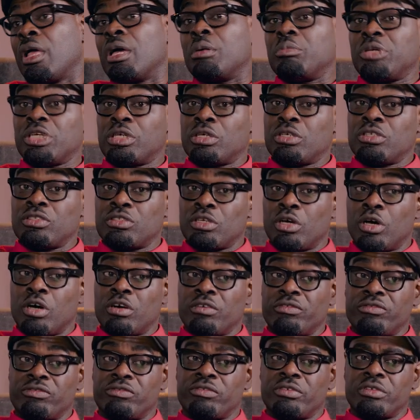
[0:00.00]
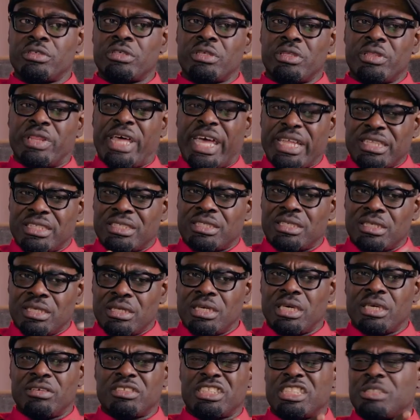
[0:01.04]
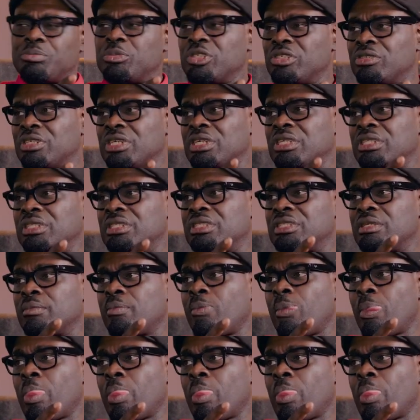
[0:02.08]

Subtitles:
Because of that experience,